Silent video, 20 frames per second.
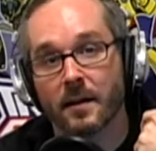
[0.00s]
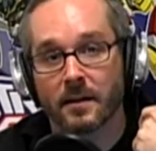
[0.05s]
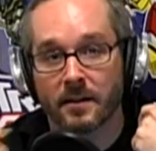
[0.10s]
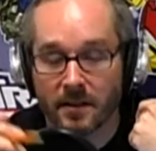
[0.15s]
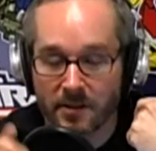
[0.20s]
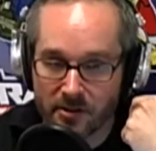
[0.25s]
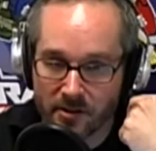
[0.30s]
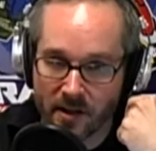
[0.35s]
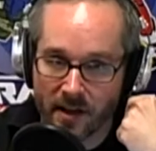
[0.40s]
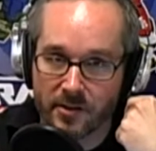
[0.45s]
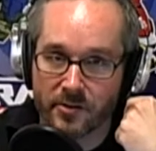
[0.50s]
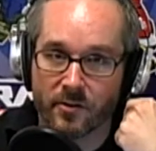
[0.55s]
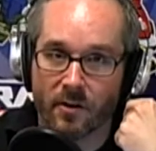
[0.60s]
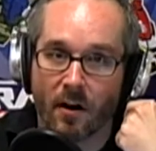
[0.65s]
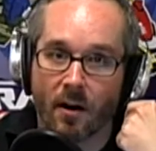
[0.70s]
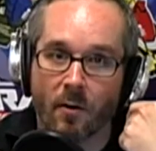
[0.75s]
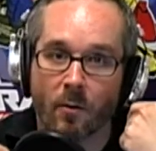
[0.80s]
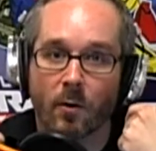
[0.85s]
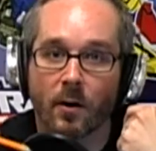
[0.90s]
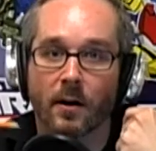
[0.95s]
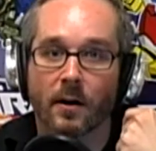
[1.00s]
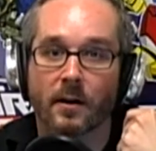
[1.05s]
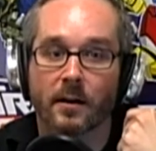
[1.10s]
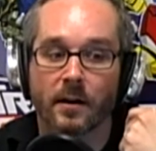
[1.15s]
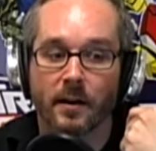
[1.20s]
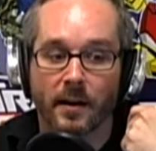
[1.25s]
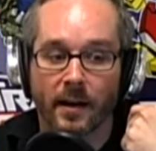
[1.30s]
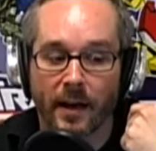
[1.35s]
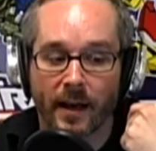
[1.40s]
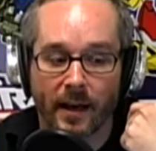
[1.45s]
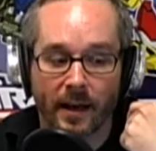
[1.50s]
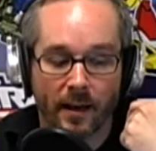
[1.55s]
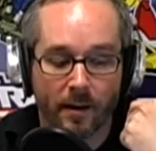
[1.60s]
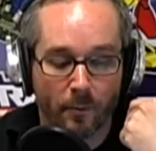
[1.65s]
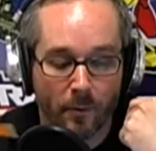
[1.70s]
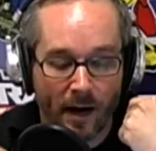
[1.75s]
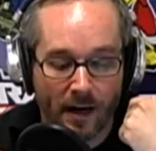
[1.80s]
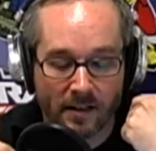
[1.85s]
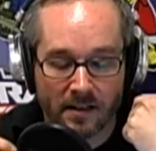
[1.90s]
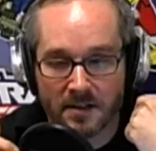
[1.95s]
digitize your artwork, and
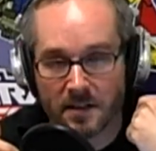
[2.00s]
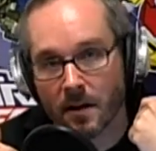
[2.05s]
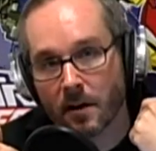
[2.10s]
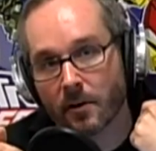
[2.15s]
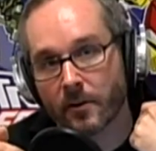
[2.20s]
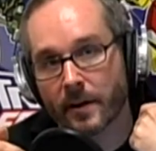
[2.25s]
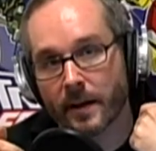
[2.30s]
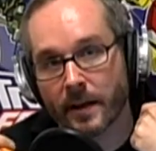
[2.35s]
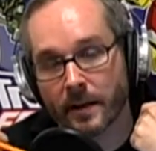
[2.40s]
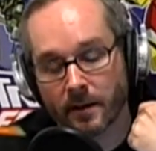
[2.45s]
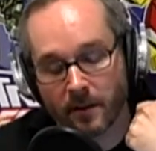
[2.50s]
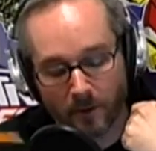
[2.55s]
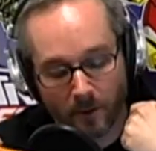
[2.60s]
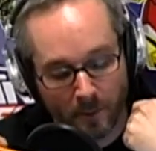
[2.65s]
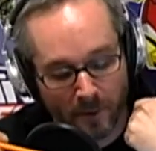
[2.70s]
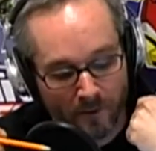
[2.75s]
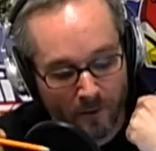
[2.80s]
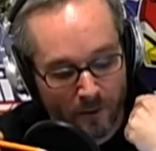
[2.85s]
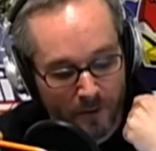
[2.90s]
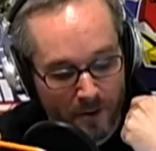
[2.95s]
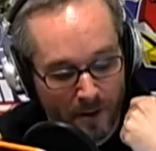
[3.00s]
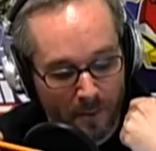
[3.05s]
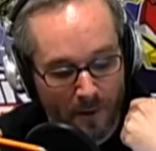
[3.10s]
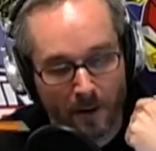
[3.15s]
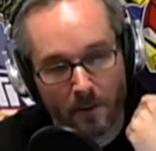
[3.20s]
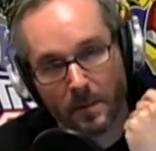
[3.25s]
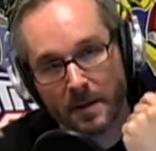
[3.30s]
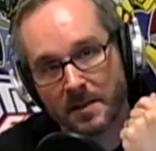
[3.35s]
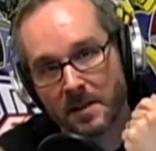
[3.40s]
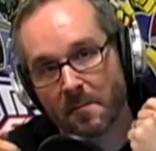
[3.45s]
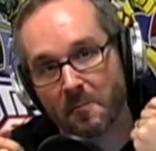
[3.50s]
practice coloring it in Adobe Photoshop Elements.